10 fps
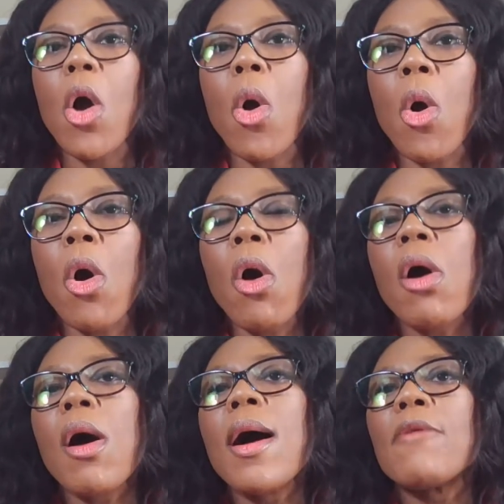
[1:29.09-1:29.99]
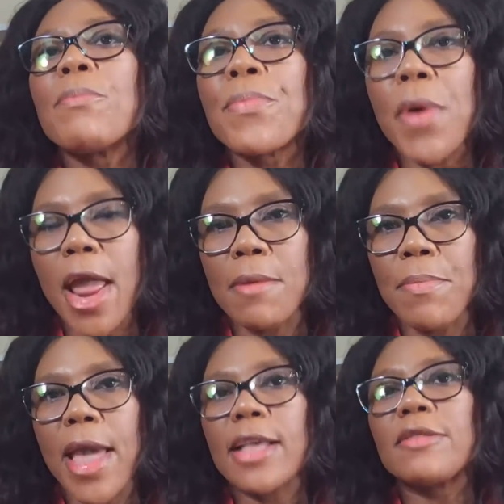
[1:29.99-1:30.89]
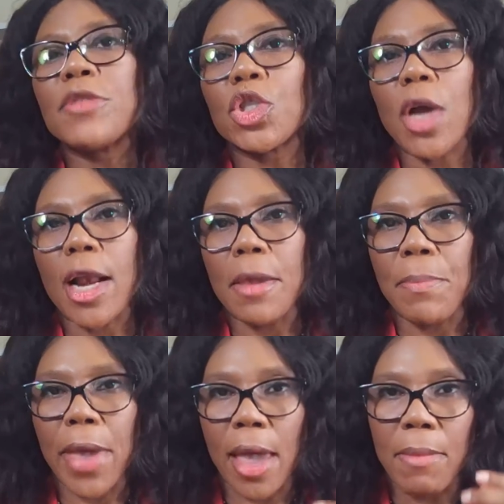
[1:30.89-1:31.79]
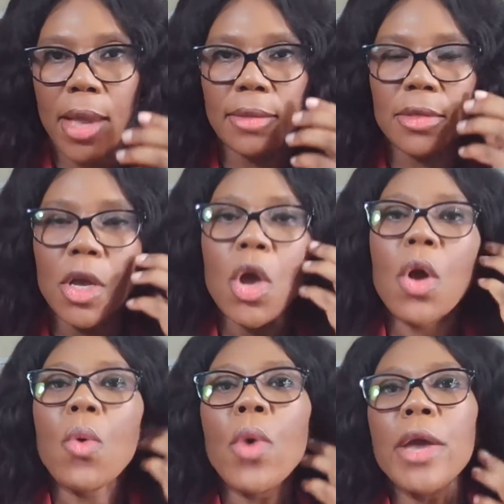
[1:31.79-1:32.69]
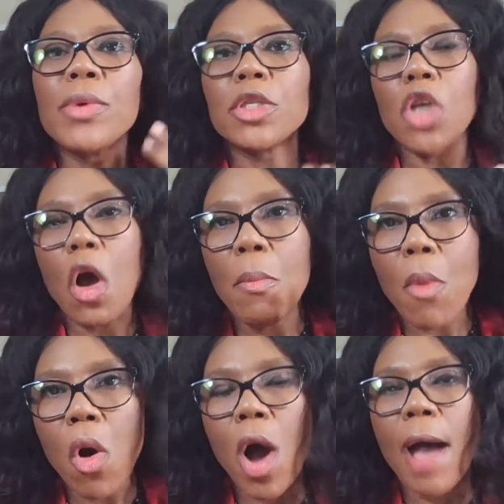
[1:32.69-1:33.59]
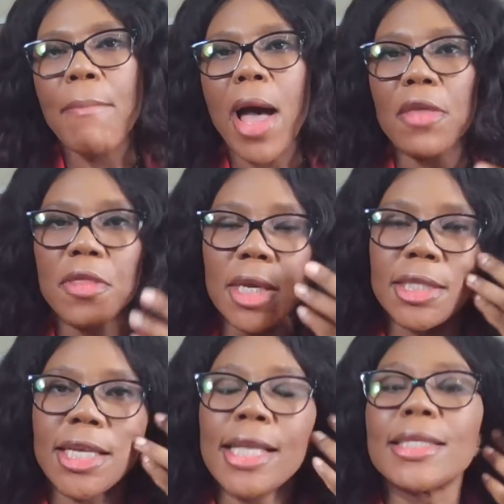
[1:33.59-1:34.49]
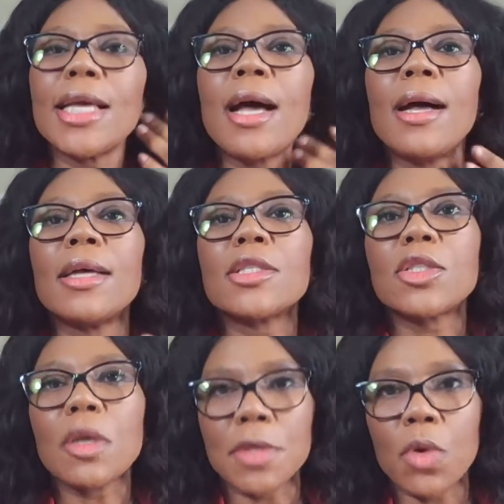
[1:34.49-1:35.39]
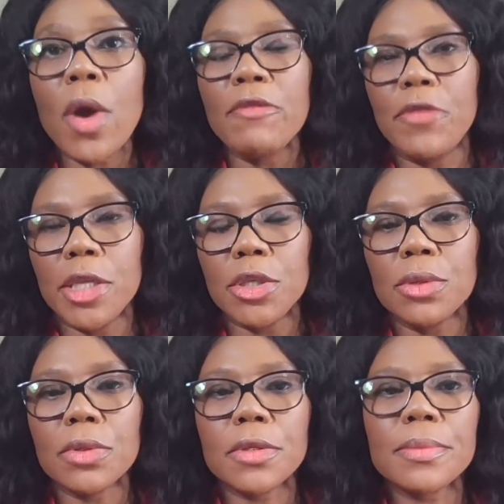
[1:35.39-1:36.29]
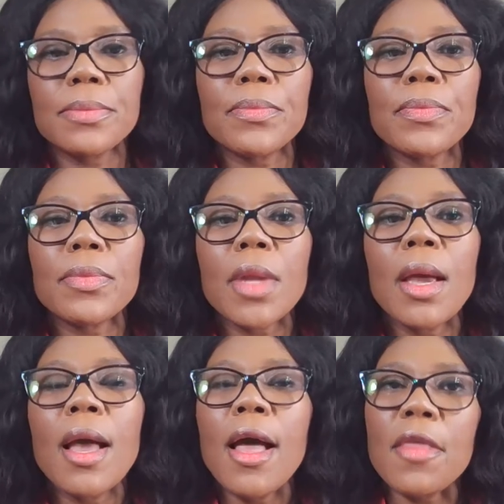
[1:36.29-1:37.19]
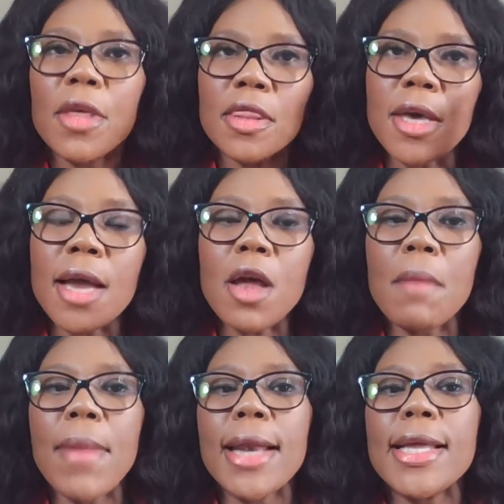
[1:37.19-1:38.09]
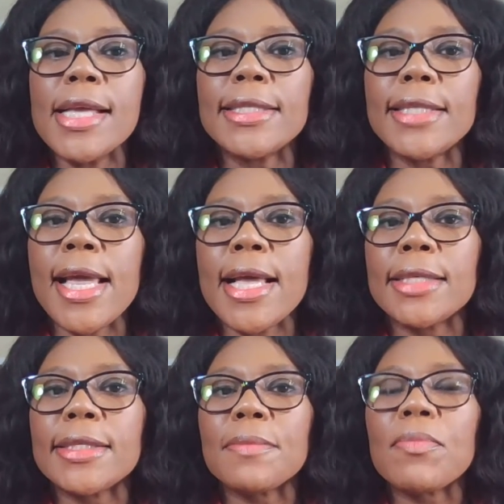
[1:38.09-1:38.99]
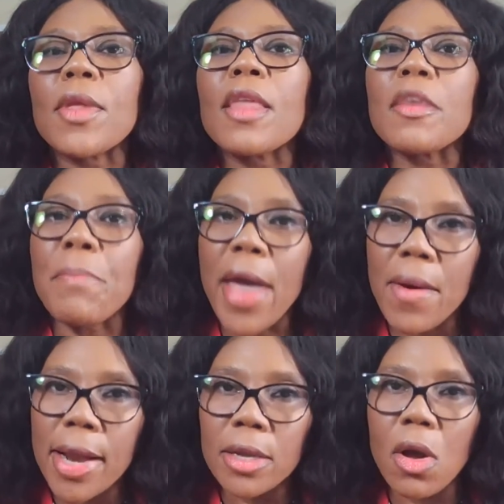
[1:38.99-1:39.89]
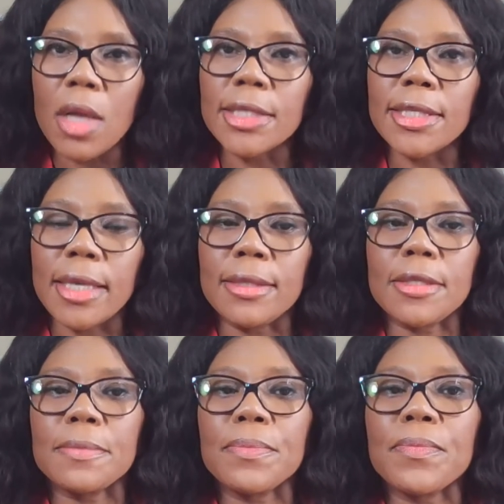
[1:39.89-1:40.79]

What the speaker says: or brain-based visual impairment. We will talk more about this in subsequent videos. The third on my list is the parent consent.